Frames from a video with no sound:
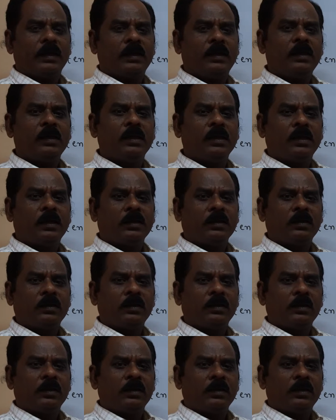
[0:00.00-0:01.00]
Here
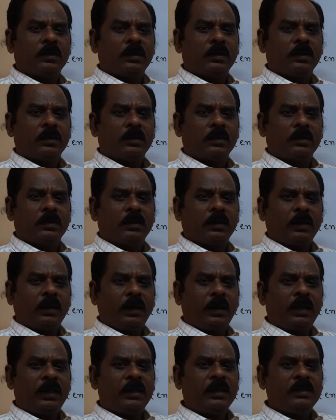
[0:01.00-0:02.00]

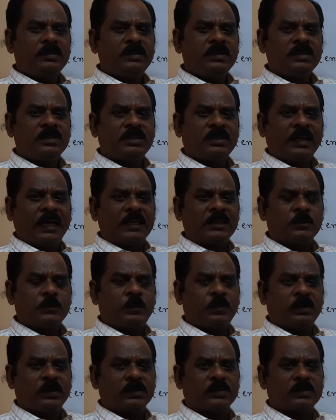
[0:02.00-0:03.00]
energy is
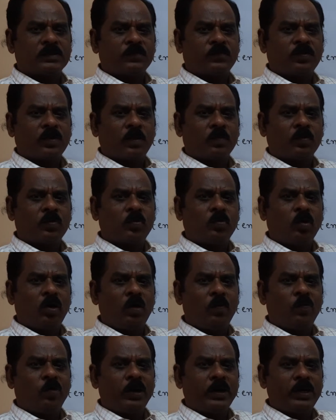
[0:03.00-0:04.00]
transfers from
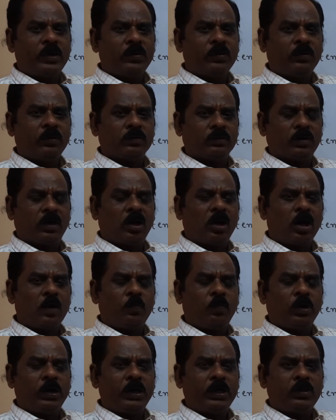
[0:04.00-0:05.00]
cold body to
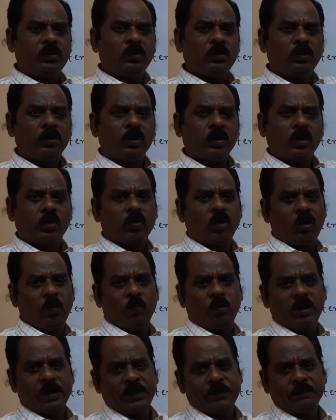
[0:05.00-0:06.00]
hot body to cold
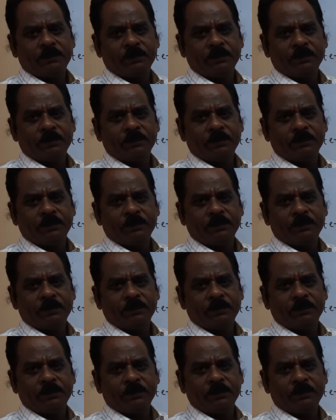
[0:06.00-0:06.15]
body.